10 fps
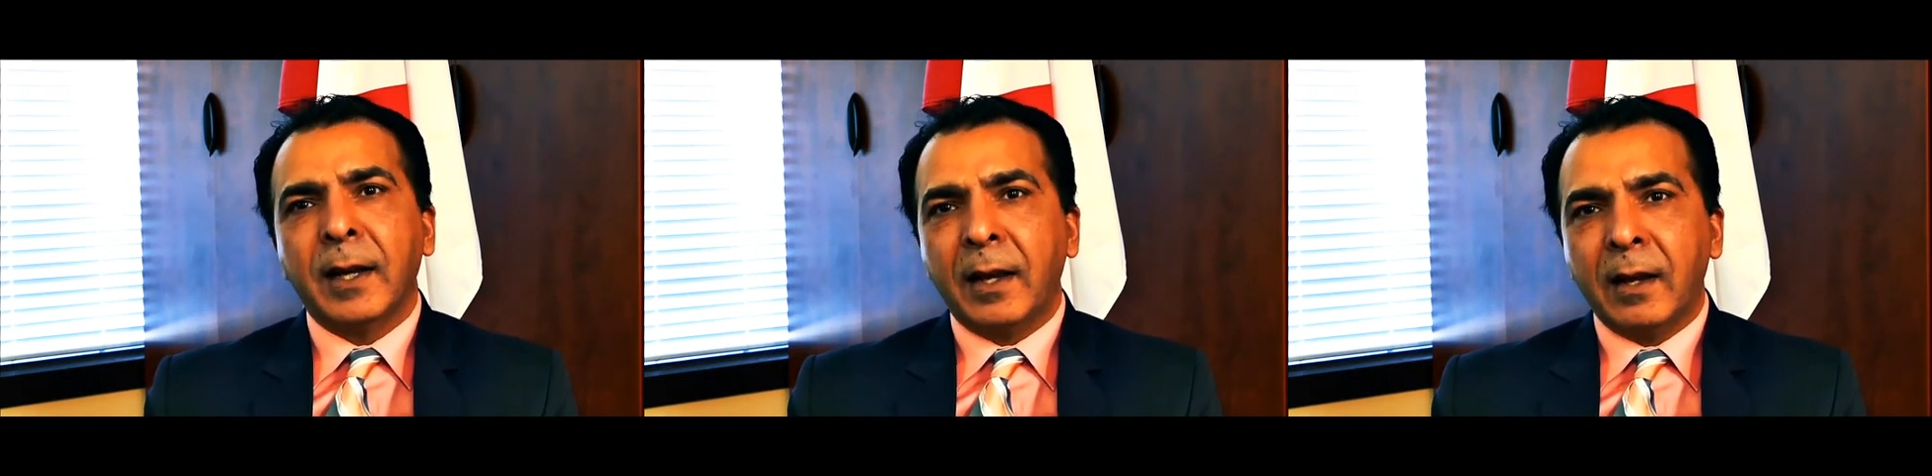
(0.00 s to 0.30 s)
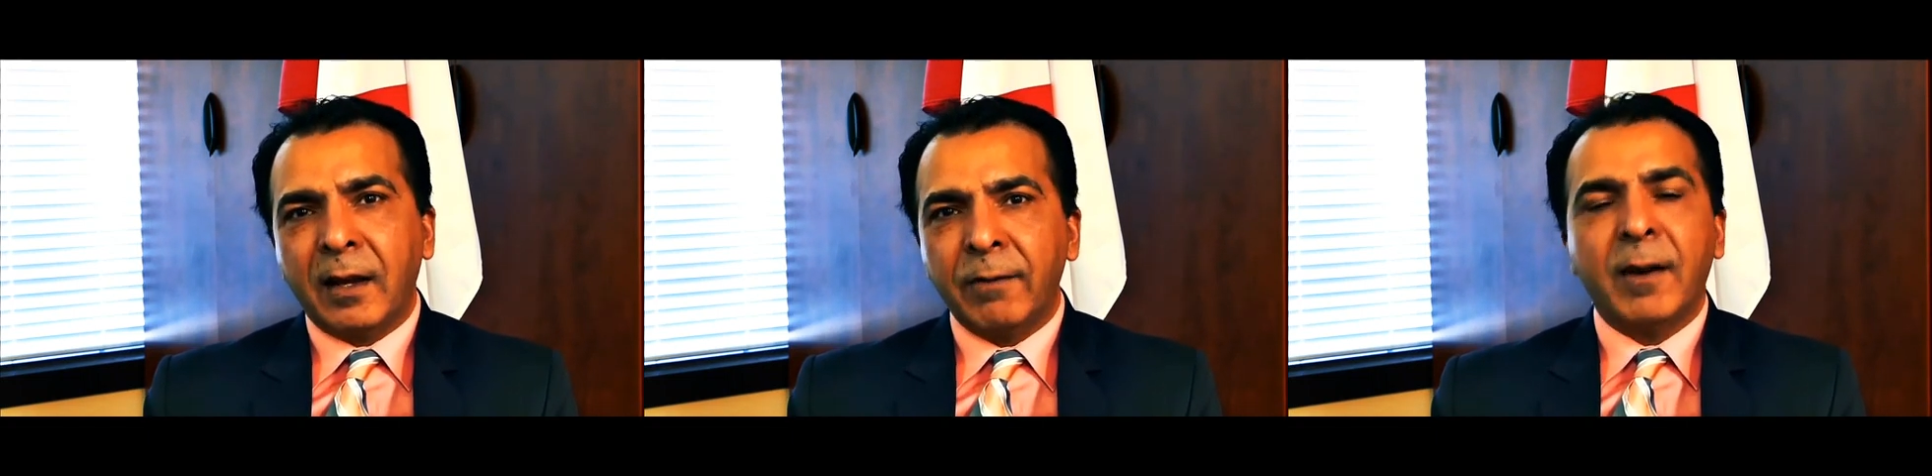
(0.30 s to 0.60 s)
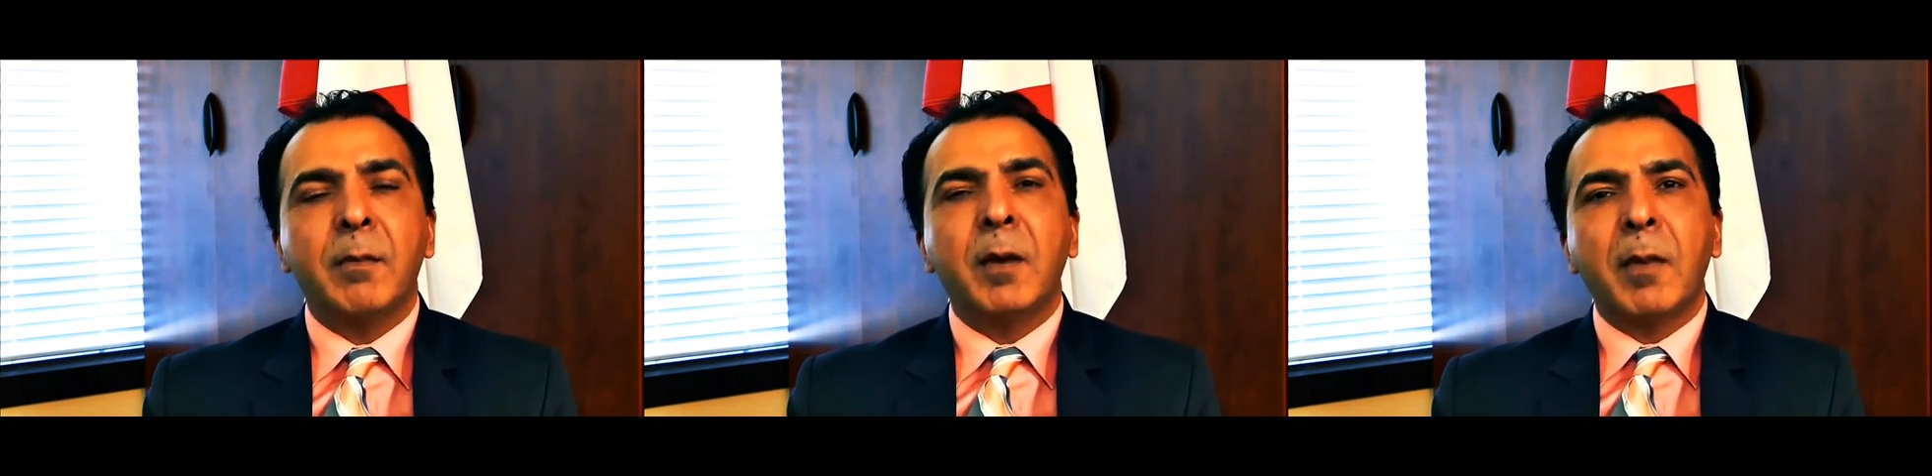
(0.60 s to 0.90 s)
If
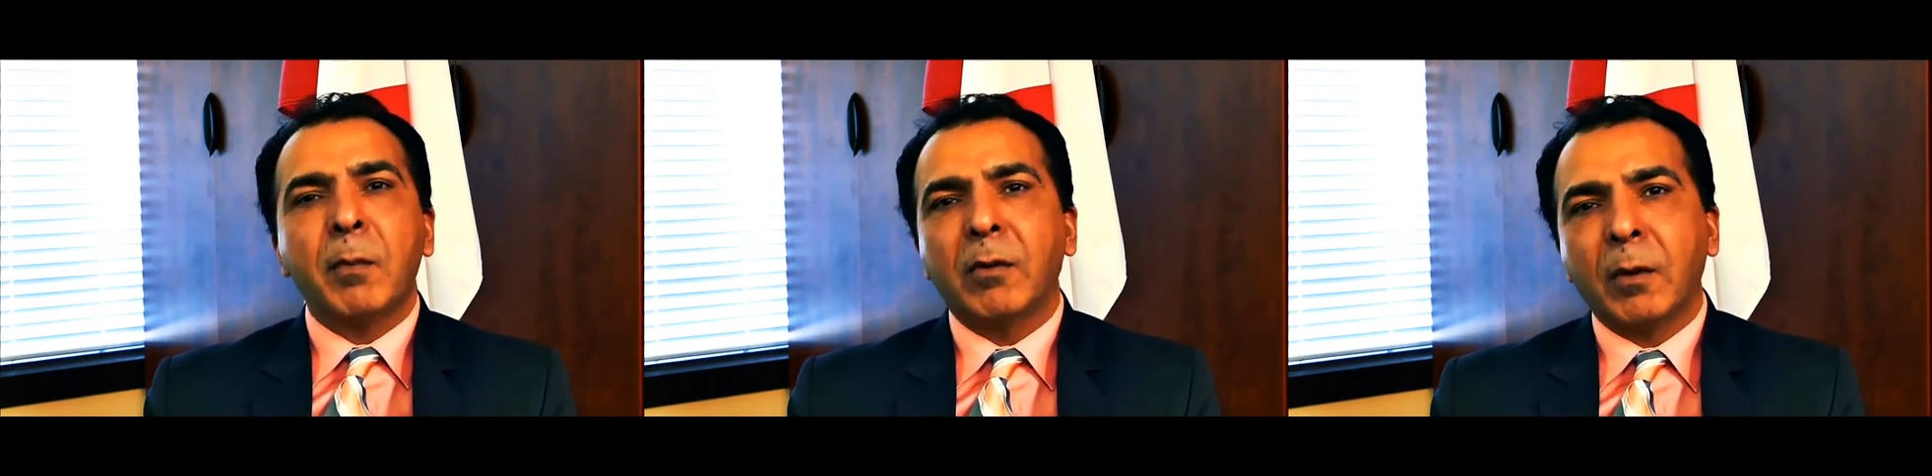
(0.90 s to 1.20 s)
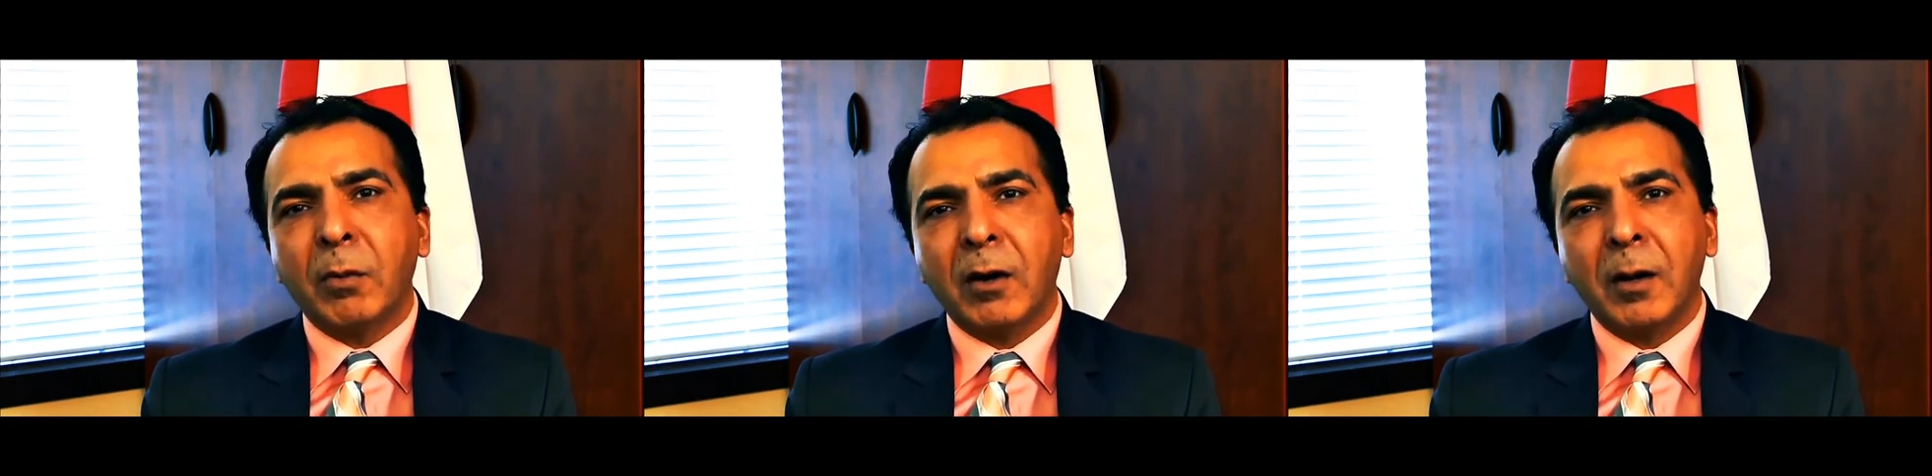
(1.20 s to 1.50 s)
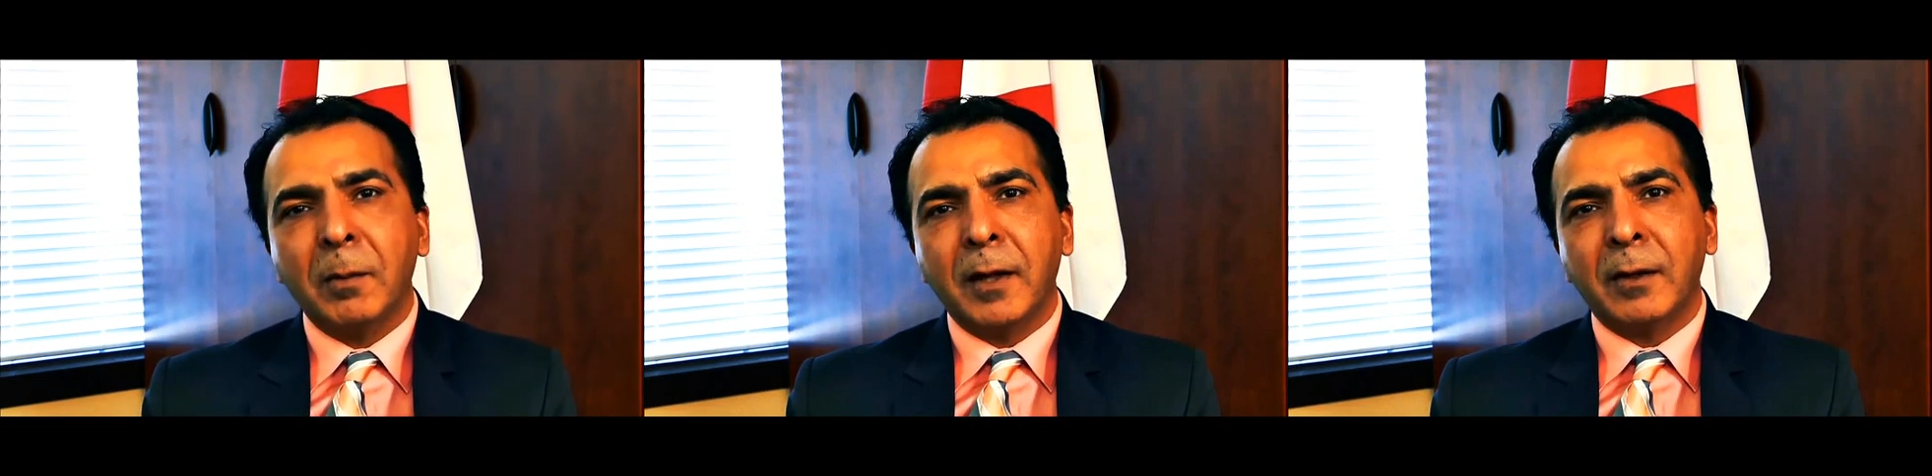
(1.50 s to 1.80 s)
I'm a member of
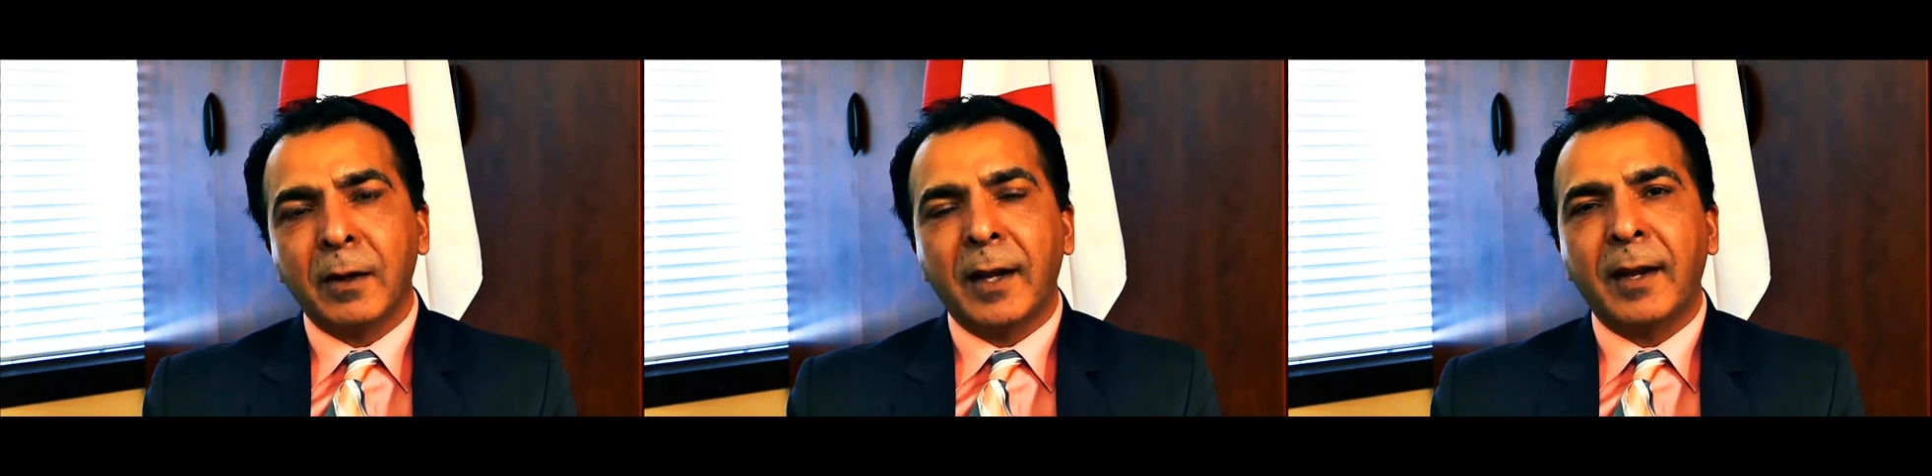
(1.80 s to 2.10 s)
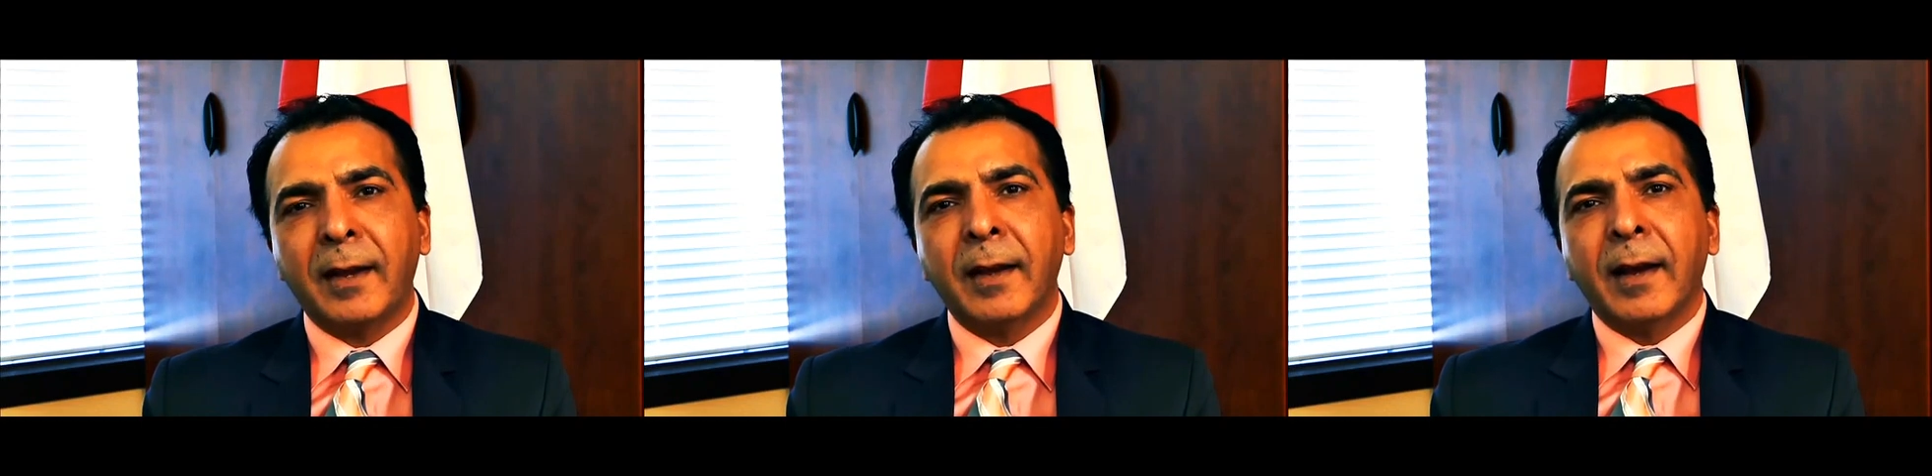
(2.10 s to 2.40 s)
parliament today,